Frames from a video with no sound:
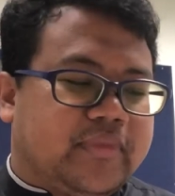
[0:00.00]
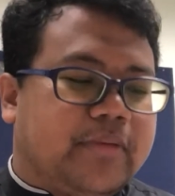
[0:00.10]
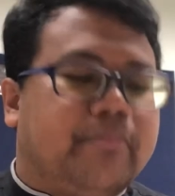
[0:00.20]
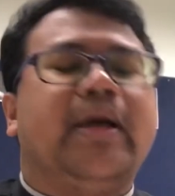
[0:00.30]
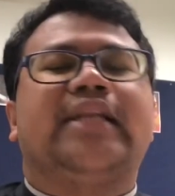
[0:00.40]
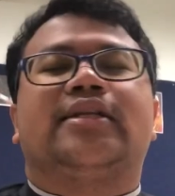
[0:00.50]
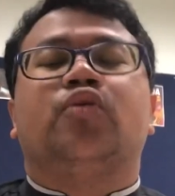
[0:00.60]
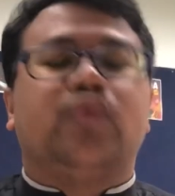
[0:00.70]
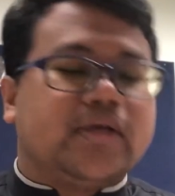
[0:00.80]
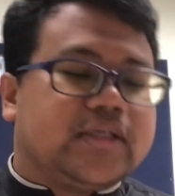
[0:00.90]
Bad,
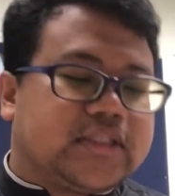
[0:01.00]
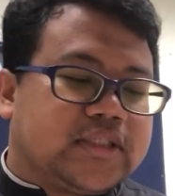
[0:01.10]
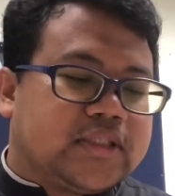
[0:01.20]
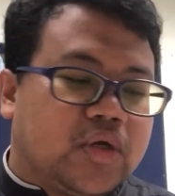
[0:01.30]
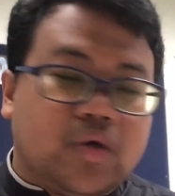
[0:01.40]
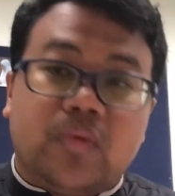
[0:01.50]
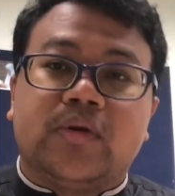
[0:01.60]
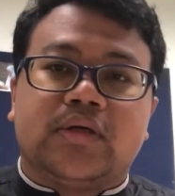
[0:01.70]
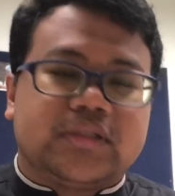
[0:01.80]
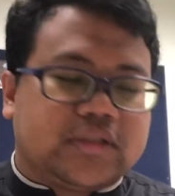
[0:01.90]
worse,
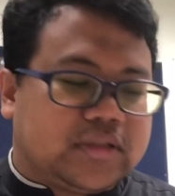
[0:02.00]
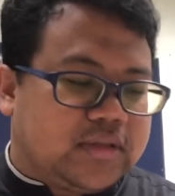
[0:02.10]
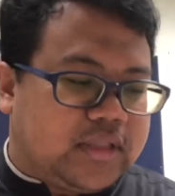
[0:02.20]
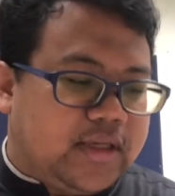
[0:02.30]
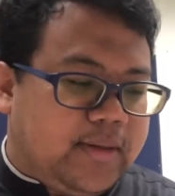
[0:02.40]
worse. Okay.